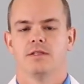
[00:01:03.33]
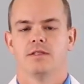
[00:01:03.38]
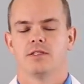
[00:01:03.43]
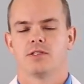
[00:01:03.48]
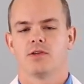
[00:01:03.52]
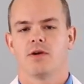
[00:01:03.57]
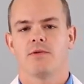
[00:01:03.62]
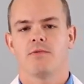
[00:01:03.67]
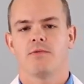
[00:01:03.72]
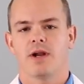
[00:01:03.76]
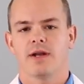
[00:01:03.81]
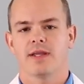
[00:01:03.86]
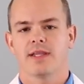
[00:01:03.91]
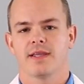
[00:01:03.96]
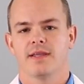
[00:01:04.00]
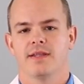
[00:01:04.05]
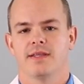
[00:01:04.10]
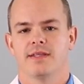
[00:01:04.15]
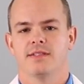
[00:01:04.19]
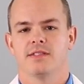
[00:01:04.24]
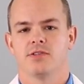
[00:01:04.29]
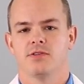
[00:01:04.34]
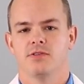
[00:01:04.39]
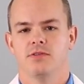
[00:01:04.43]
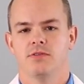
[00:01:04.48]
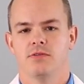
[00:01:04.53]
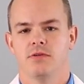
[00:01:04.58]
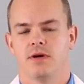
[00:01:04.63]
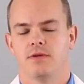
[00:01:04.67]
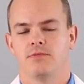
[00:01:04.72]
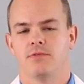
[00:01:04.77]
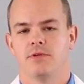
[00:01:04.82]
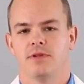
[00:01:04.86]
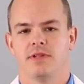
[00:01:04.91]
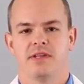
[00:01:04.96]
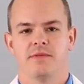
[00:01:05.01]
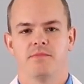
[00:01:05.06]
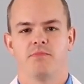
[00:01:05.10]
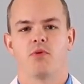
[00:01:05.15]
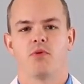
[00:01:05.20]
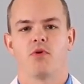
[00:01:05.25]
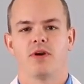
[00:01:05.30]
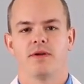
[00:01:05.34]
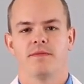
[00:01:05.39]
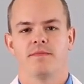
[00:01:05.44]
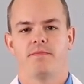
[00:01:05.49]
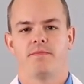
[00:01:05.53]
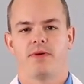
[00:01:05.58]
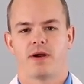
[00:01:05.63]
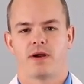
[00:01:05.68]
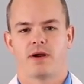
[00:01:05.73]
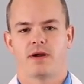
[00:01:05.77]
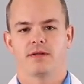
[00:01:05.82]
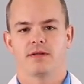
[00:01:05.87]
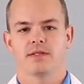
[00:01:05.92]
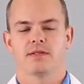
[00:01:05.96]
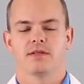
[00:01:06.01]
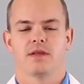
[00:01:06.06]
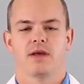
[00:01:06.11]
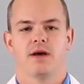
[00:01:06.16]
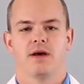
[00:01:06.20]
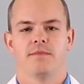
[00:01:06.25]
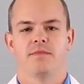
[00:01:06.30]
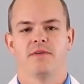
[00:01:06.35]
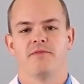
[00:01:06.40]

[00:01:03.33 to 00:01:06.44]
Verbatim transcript: So I want to get into a really important part uh,